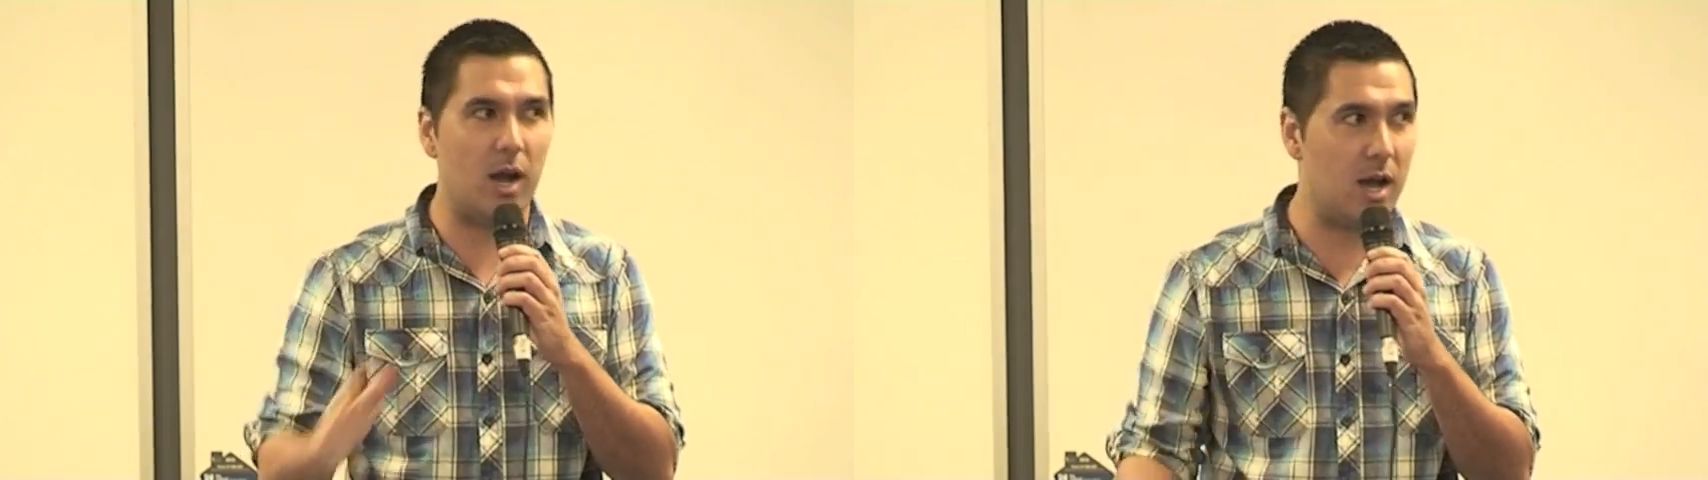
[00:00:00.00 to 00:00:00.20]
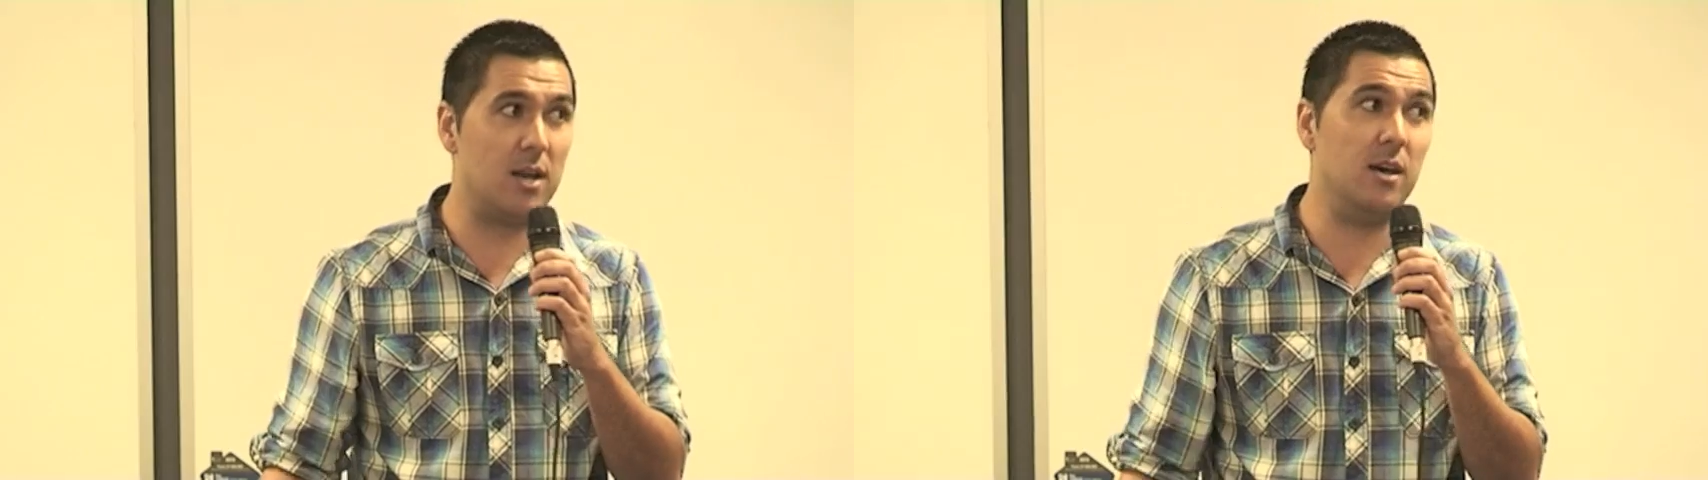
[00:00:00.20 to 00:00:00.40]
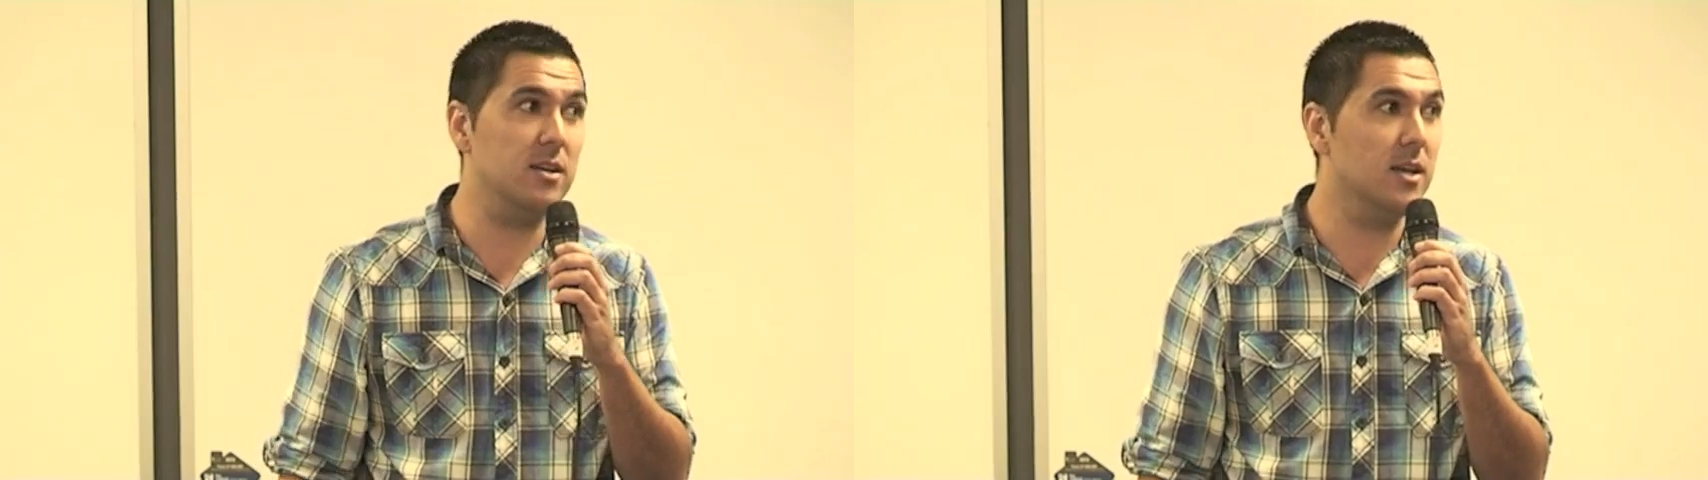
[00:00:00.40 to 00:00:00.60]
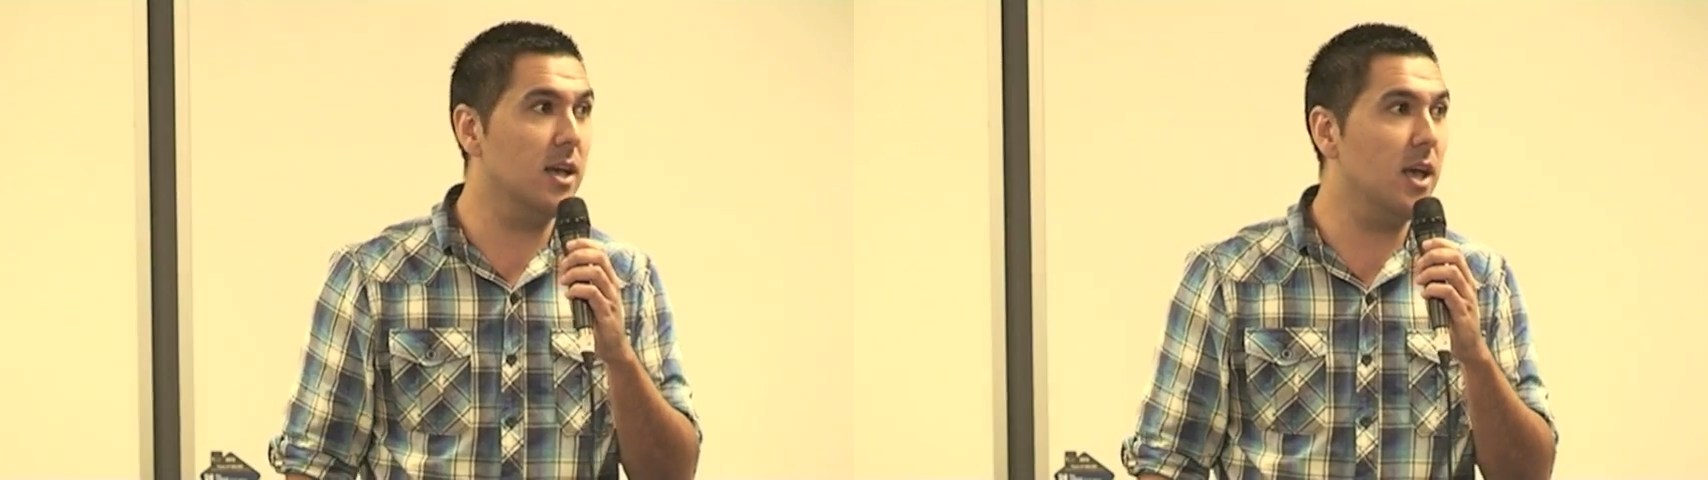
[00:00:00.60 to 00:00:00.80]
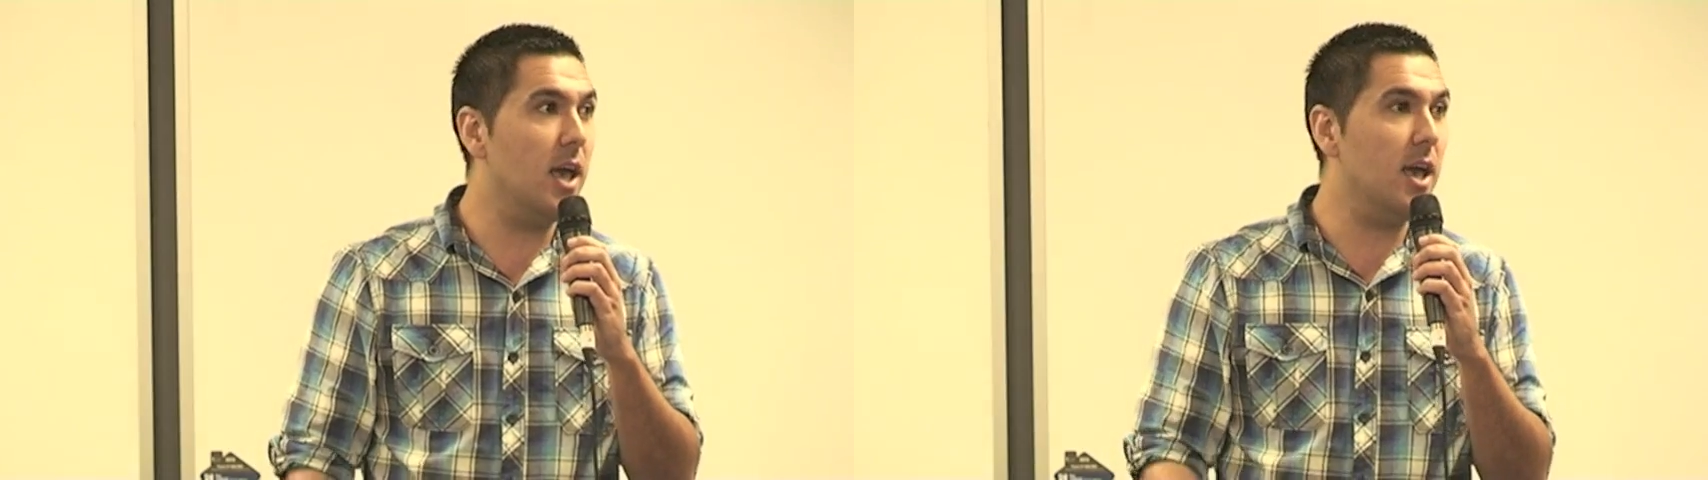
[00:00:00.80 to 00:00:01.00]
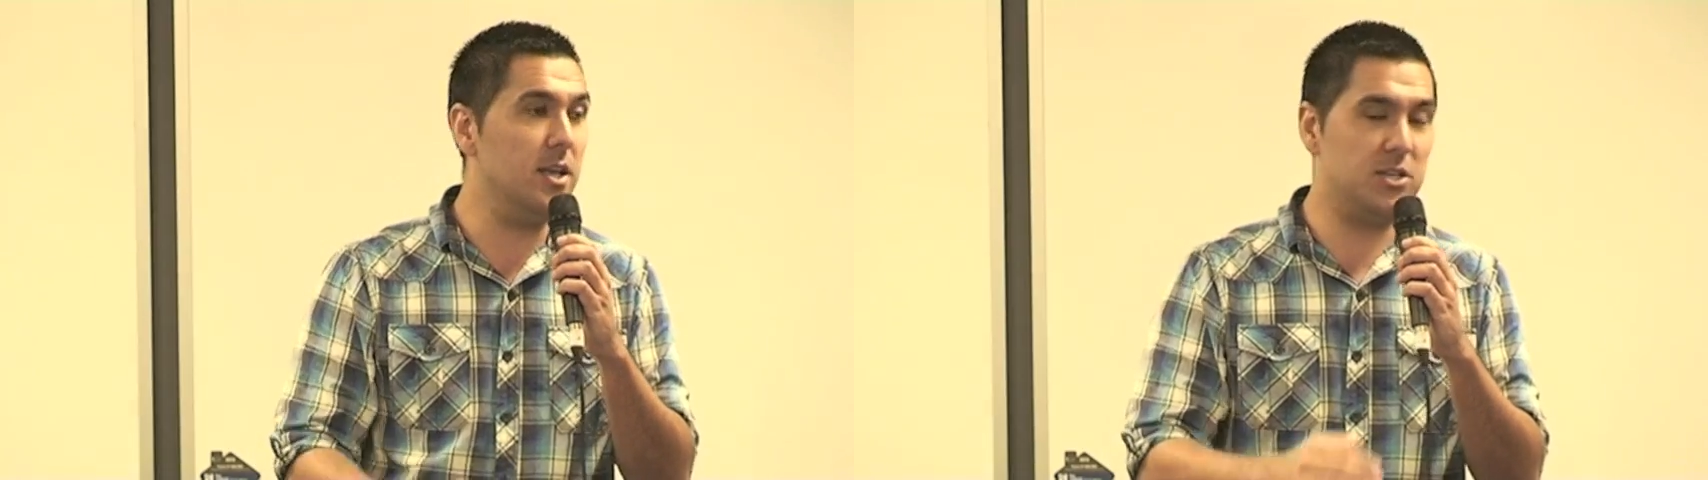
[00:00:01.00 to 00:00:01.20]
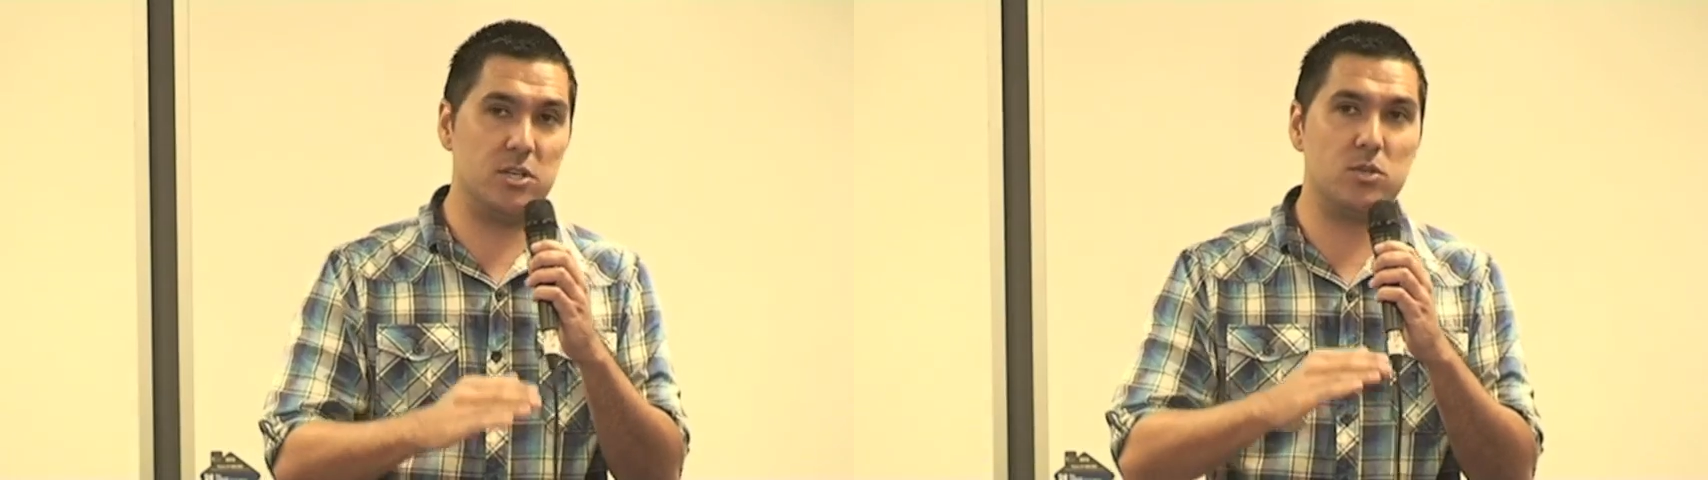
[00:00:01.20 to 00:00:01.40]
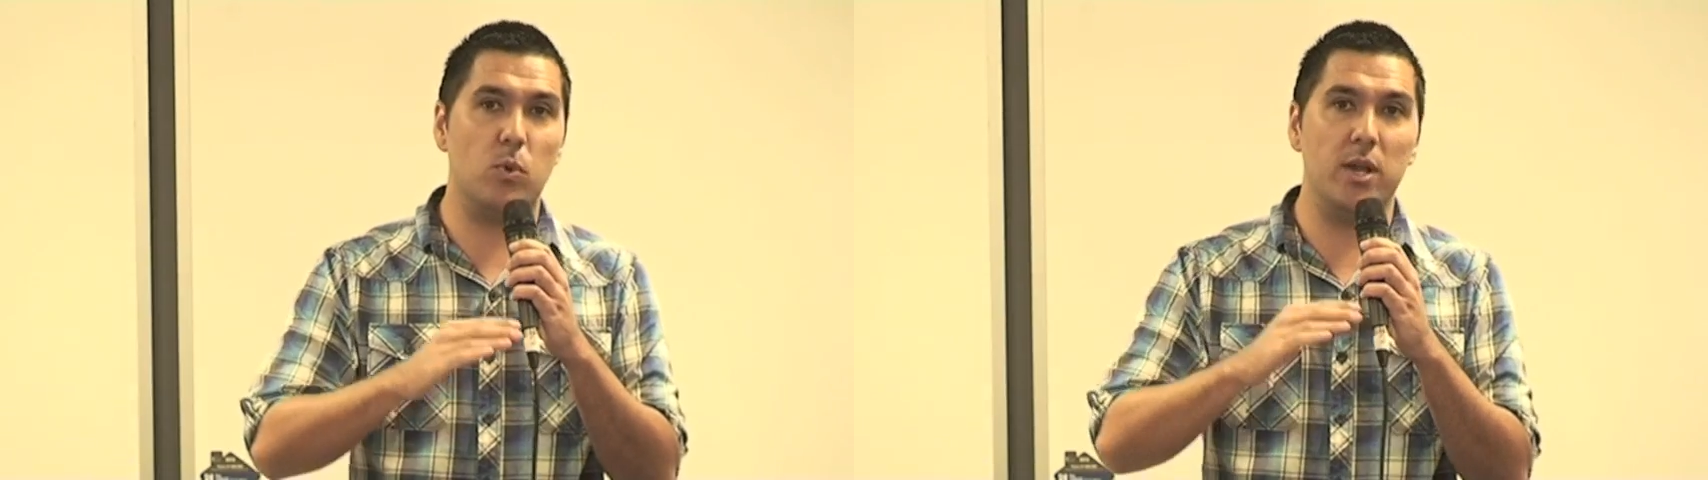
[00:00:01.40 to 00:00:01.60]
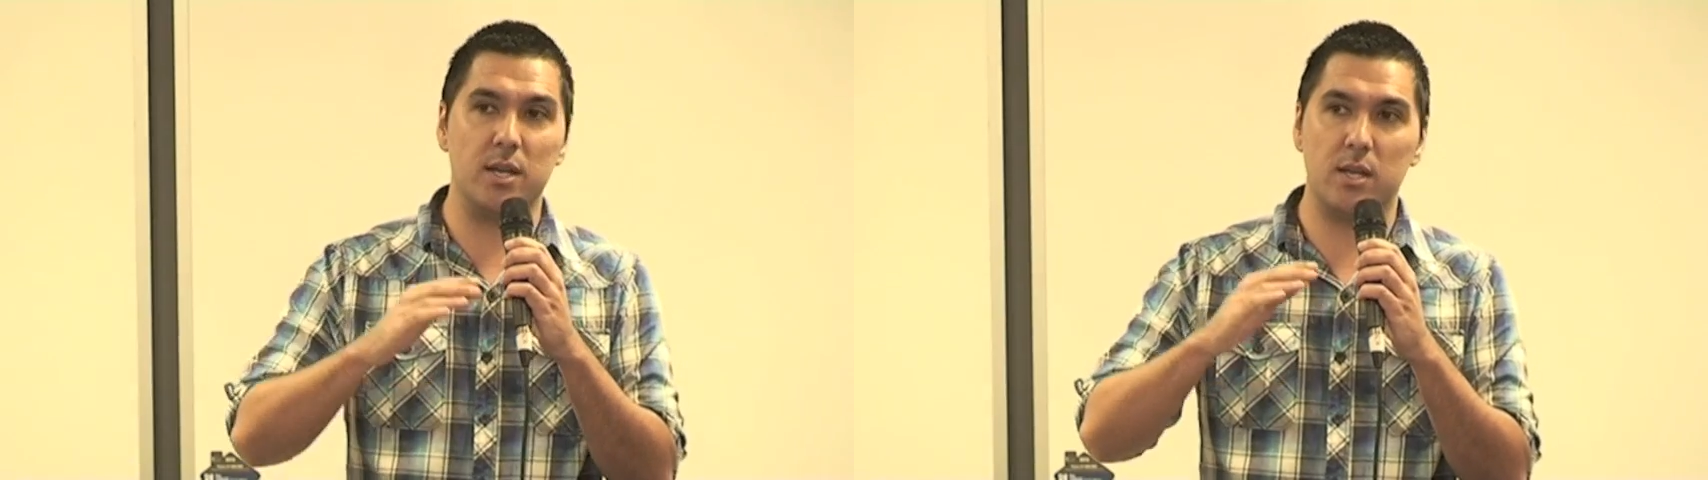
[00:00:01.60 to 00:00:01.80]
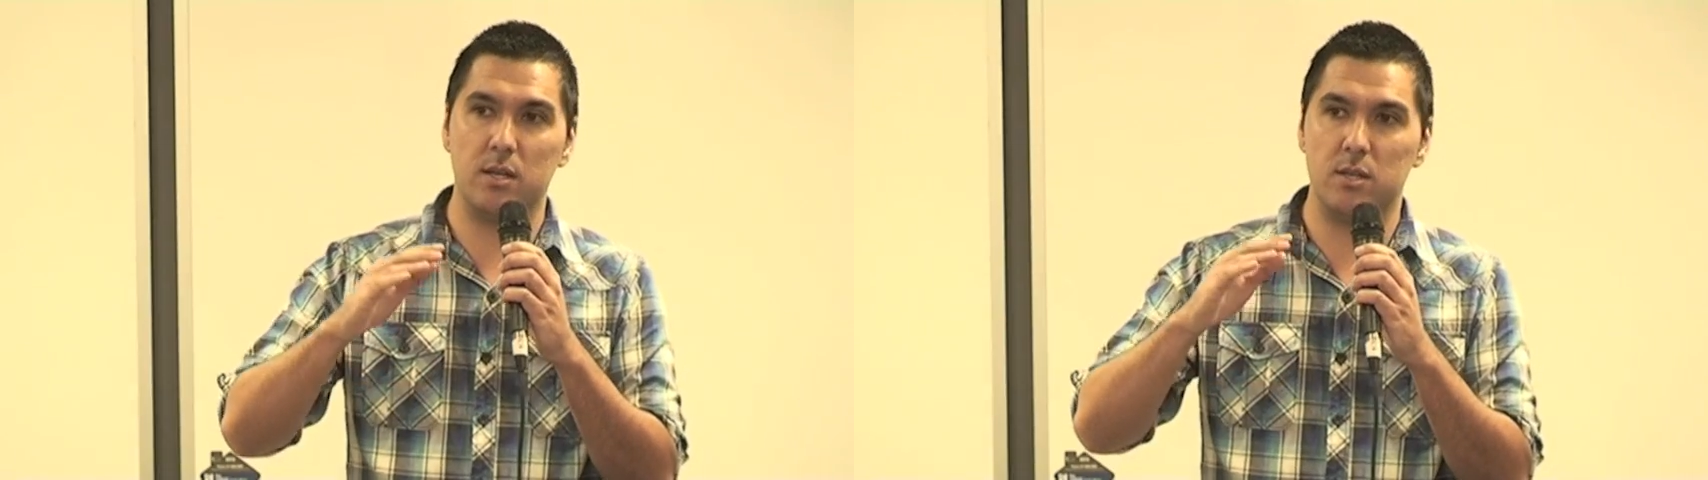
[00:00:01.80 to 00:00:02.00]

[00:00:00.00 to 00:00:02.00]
harder. It just went,